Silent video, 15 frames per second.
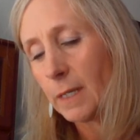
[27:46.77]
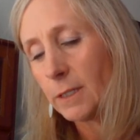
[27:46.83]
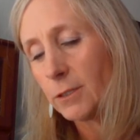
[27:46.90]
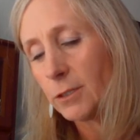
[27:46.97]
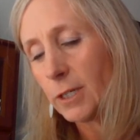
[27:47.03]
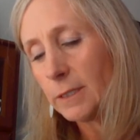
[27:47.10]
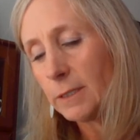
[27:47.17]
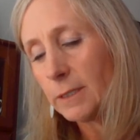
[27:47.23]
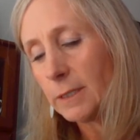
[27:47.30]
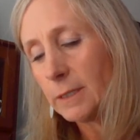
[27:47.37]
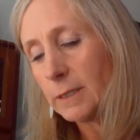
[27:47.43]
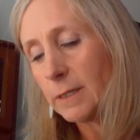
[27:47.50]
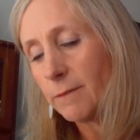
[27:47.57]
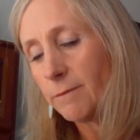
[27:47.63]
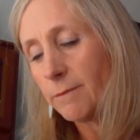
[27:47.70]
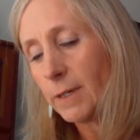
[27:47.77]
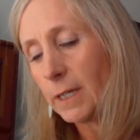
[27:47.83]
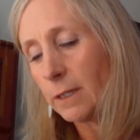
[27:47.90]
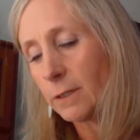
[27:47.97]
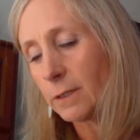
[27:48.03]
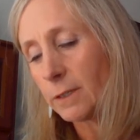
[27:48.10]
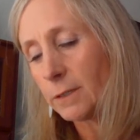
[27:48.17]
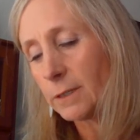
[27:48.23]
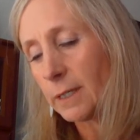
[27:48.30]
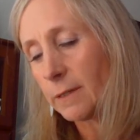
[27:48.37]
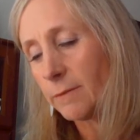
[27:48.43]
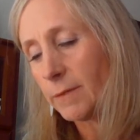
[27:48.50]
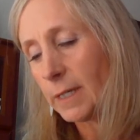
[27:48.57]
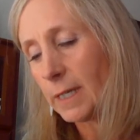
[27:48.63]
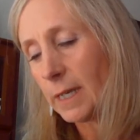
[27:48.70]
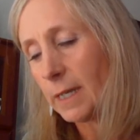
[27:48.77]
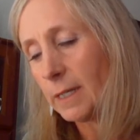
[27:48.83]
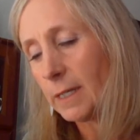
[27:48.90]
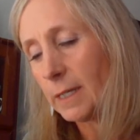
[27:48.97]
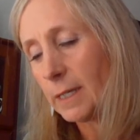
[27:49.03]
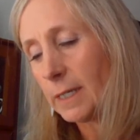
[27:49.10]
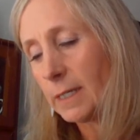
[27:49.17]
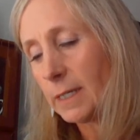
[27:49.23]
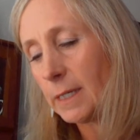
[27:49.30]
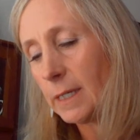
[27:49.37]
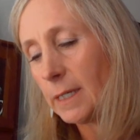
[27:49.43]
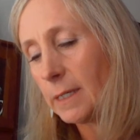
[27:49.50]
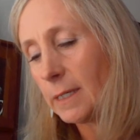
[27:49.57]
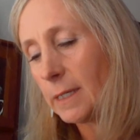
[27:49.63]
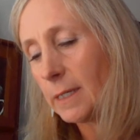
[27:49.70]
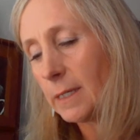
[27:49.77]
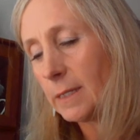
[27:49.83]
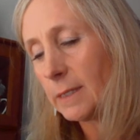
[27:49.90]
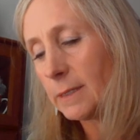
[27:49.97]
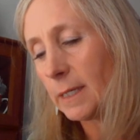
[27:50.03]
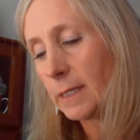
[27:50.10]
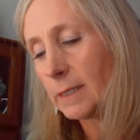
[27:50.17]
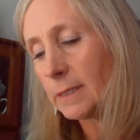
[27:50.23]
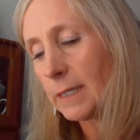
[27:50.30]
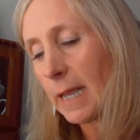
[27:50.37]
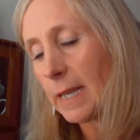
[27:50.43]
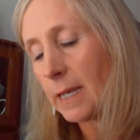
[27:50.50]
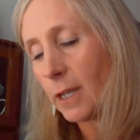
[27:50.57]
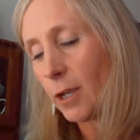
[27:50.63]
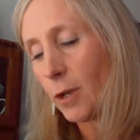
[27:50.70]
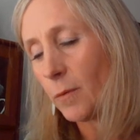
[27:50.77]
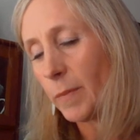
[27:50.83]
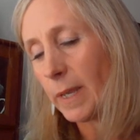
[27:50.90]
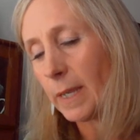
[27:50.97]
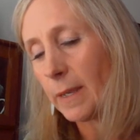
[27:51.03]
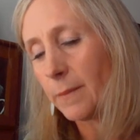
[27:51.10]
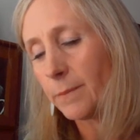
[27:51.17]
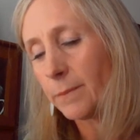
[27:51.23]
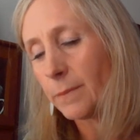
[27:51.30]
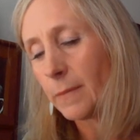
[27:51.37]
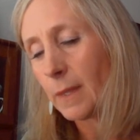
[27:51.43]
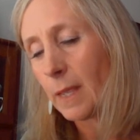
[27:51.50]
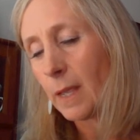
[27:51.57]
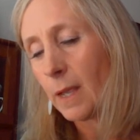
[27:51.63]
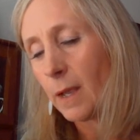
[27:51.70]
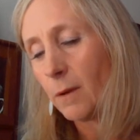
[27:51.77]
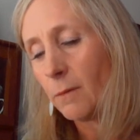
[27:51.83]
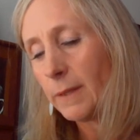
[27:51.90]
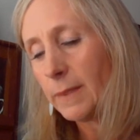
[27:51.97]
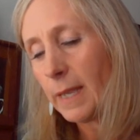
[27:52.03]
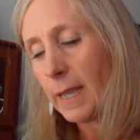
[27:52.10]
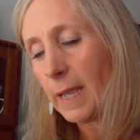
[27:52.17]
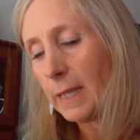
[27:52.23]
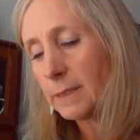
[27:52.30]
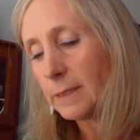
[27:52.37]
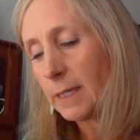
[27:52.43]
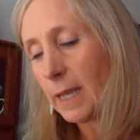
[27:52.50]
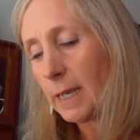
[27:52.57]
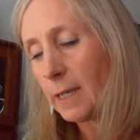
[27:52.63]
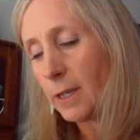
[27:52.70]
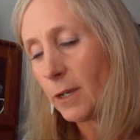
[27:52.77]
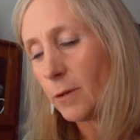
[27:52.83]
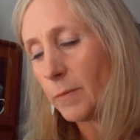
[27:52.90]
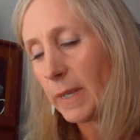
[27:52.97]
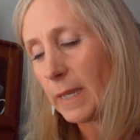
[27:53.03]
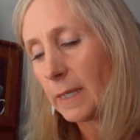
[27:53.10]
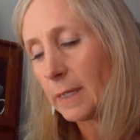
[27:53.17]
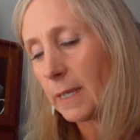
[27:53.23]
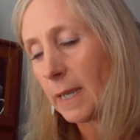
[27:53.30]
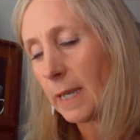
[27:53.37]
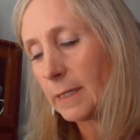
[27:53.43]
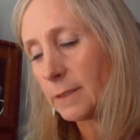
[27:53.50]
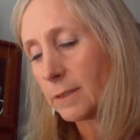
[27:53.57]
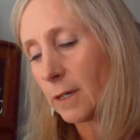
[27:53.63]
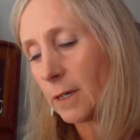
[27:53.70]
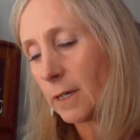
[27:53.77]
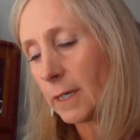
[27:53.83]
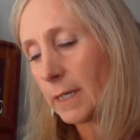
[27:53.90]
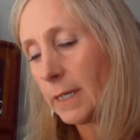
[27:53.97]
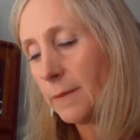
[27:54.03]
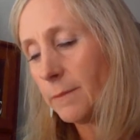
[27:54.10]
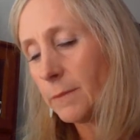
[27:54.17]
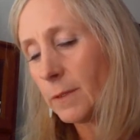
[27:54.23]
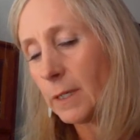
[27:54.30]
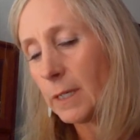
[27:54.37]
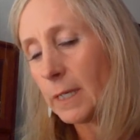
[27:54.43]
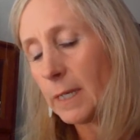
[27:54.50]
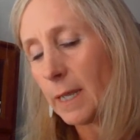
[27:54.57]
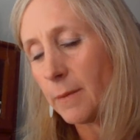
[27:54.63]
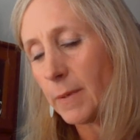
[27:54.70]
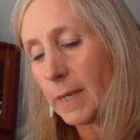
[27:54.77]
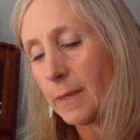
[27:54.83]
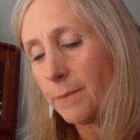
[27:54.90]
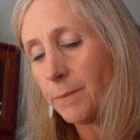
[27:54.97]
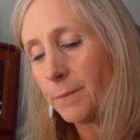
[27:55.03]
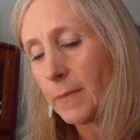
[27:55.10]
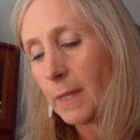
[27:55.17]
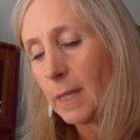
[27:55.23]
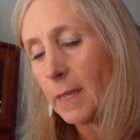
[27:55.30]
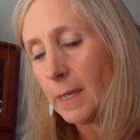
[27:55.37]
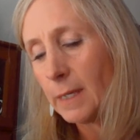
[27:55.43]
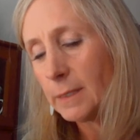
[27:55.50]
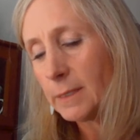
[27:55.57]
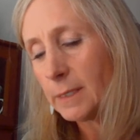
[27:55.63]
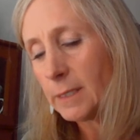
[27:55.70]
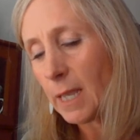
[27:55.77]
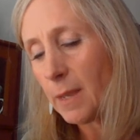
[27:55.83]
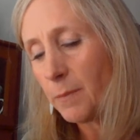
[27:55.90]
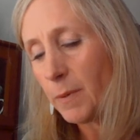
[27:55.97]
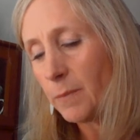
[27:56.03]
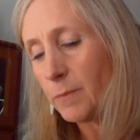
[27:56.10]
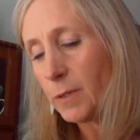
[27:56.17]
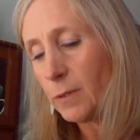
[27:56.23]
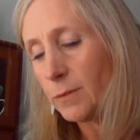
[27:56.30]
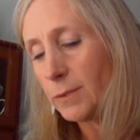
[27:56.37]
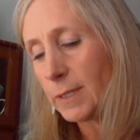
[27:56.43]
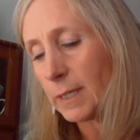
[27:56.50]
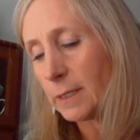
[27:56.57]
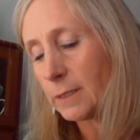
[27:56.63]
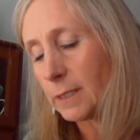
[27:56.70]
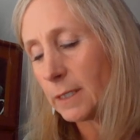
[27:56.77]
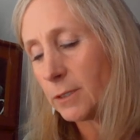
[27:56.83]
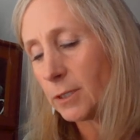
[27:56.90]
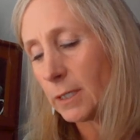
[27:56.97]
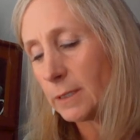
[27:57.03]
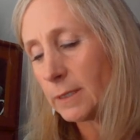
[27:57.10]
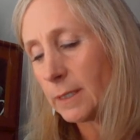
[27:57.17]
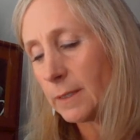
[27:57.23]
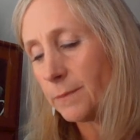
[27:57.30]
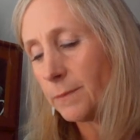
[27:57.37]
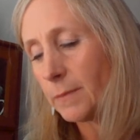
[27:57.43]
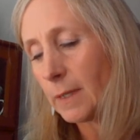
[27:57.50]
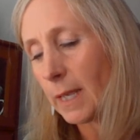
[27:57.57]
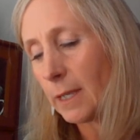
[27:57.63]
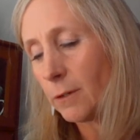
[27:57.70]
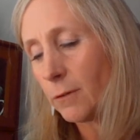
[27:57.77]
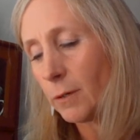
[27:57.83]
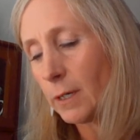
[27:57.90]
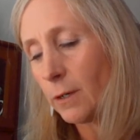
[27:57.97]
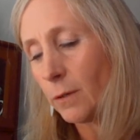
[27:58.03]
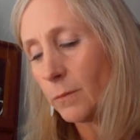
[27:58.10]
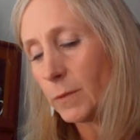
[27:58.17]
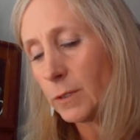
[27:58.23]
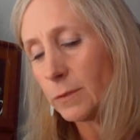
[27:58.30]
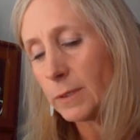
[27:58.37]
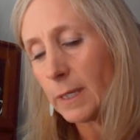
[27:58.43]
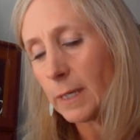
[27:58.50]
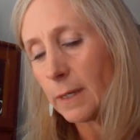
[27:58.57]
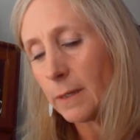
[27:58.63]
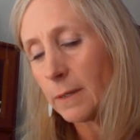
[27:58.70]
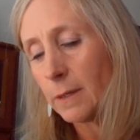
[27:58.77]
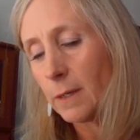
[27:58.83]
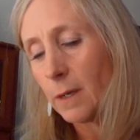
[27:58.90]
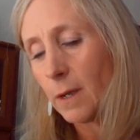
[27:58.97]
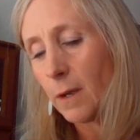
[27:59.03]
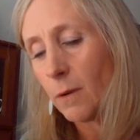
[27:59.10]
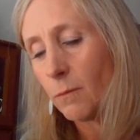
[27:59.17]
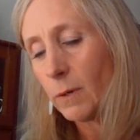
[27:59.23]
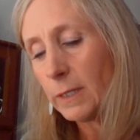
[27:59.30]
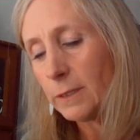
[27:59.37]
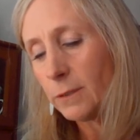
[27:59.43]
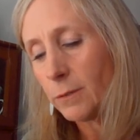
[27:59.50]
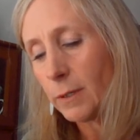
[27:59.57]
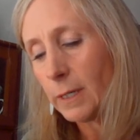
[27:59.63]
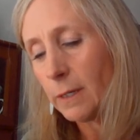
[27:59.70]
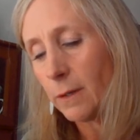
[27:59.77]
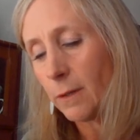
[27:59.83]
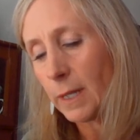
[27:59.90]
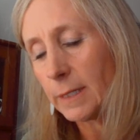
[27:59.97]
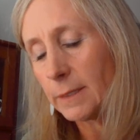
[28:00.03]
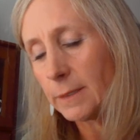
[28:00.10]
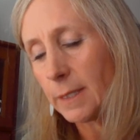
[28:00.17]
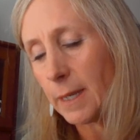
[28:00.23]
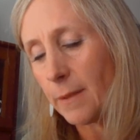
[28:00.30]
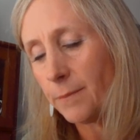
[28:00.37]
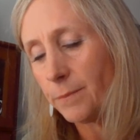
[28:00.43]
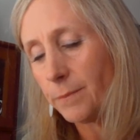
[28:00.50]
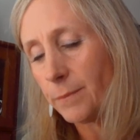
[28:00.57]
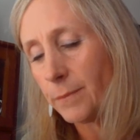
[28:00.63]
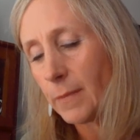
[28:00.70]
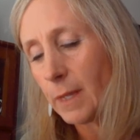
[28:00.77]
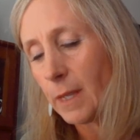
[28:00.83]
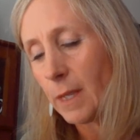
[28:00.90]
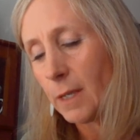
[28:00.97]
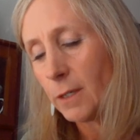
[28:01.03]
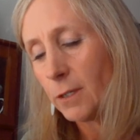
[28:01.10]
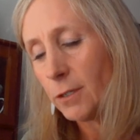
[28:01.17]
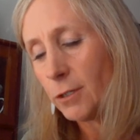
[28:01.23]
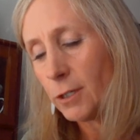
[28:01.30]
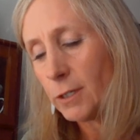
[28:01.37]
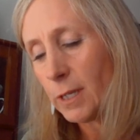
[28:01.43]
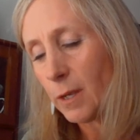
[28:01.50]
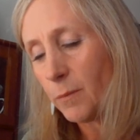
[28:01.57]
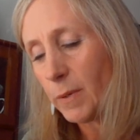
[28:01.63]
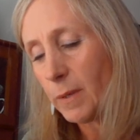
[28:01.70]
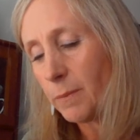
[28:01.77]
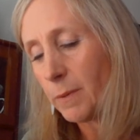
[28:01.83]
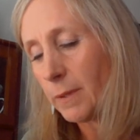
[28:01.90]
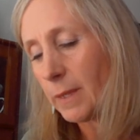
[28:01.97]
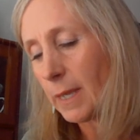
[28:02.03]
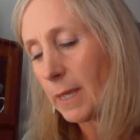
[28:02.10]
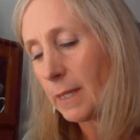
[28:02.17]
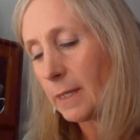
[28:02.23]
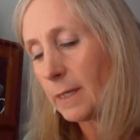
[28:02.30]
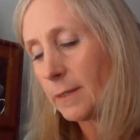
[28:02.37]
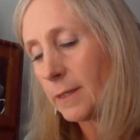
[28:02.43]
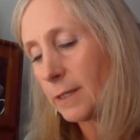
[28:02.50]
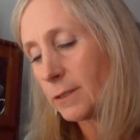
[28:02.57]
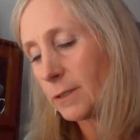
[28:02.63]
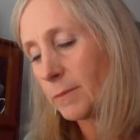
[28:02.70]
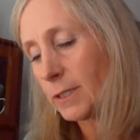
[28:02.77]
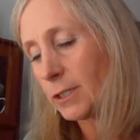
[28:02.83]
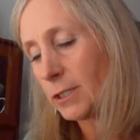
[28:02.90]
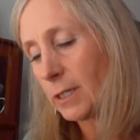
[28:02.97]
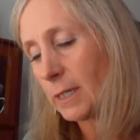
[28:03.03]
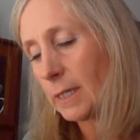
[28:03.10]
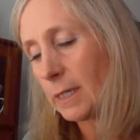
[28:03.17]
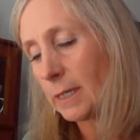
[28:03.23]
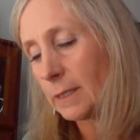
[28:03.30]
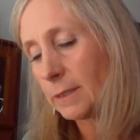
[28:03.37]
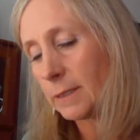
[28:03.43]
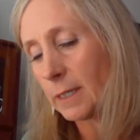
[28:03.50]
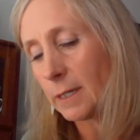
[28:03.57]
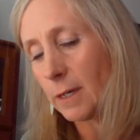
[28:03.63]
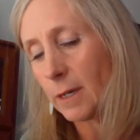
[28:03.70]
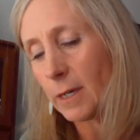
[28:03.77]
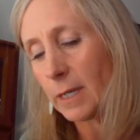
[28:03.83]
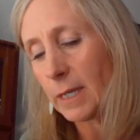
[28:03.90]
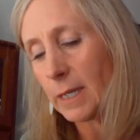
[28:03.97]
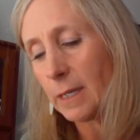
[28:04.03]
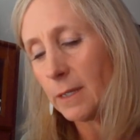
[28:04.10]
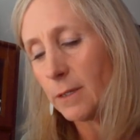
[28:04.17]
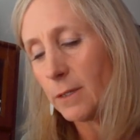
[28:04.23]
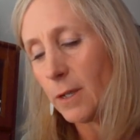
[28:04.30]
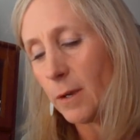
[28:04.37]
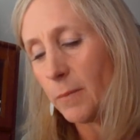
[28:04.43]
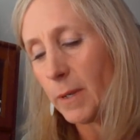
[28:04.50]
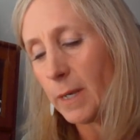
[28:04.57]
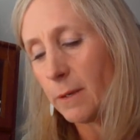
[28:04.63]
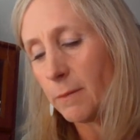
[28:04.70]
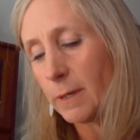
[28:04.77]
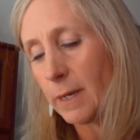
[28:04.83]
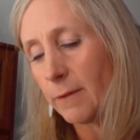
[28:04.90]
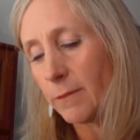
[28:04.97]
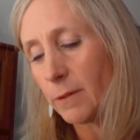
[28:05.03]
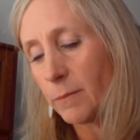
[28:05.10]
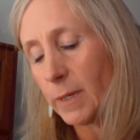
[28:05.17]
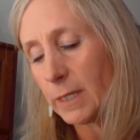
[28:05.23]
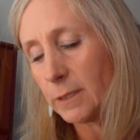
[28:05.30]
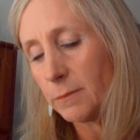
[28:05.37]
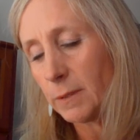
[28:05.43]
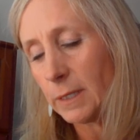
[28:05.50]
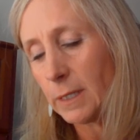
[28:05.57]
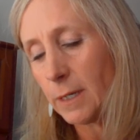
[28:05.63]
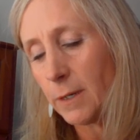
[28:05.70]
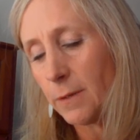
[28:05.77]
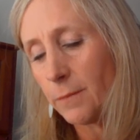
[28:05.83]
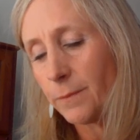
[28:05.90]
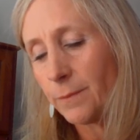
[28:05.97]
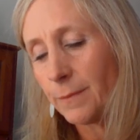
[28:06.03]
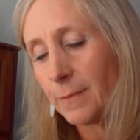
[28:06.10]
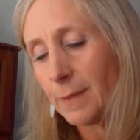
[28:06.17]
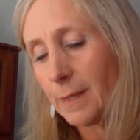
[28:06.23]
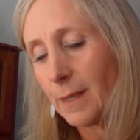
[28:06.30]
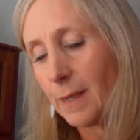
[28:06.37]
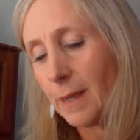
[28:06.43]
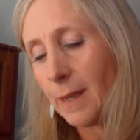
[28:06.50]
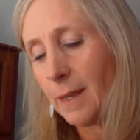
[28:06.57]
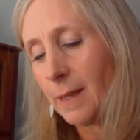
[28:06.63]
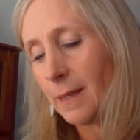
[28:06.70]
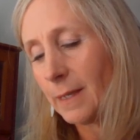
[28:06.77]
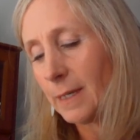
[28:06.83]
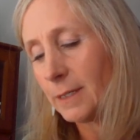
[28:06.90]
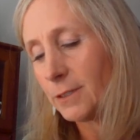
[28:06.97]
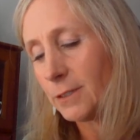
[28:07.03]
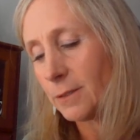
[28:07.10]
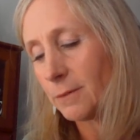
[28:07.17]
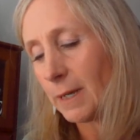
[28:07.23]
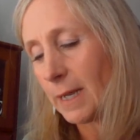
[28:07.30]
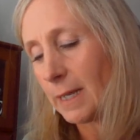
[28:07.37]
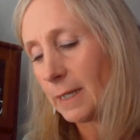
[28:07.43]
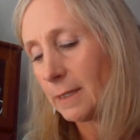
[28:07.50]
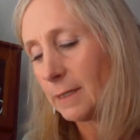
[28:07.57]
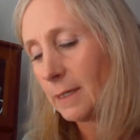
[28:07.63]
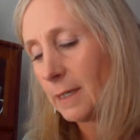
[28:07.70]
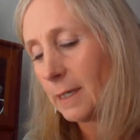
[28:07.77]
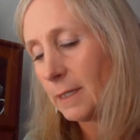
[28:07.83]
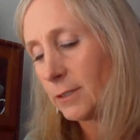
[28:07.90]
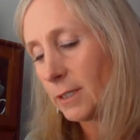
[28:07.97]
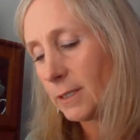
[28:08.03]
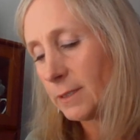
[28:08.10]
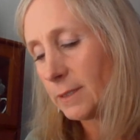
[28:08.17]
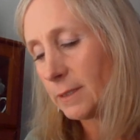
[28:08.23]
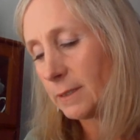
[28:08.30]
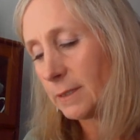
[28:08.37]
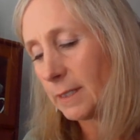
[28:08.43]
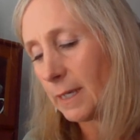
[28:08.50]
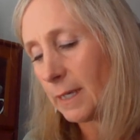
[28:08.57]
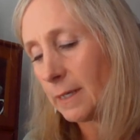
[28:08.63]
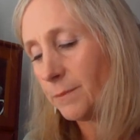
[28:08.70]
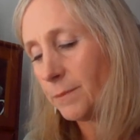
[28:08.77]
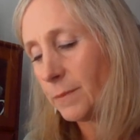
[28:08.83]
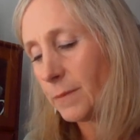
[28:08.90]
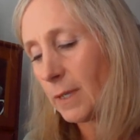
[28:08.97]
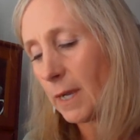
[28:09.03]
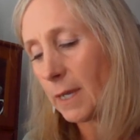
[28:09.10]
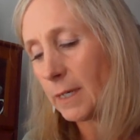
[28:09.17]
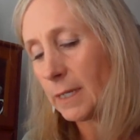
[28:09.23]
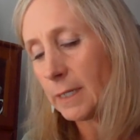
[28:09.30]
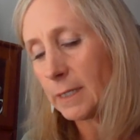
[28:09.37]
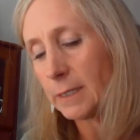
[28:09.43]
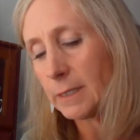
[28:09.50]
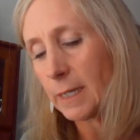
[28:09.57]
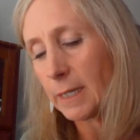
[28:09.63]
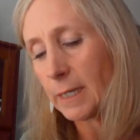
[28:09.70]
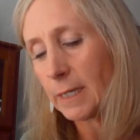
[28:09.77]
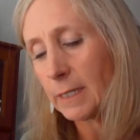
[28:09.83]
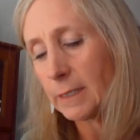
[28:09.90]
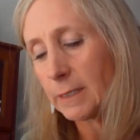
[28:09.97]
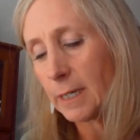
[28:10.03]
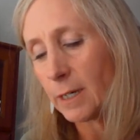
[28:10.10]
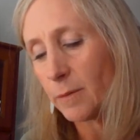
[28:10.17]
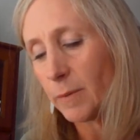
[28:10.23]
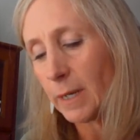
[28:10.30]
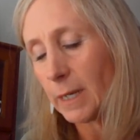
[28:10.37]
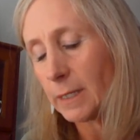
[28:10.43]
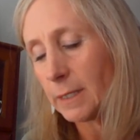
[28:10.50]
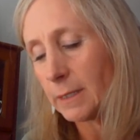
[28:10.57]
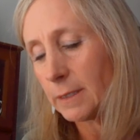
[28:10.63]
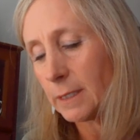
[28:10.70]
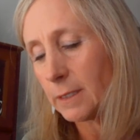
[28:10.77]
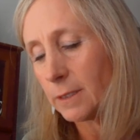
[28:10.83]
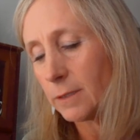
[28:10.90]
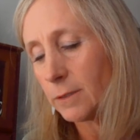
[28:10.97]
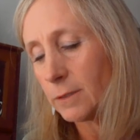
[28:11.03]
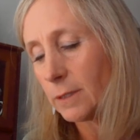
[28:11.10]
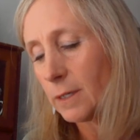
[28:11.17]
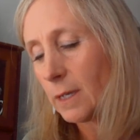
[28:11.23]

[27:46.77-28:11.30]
Justin's a fiddler, said Via. He's in a Zydeco band. What the heck's Zydeco band? Asked Augie, looking at me. It's a type of music, said Justin, like Creole music. What's Creole? said. You should tell people that there's a machine gun, said Augie. Nobody would ever mess with you. I guess you're right, Justin said, nodding and tucking his hair behind his ears.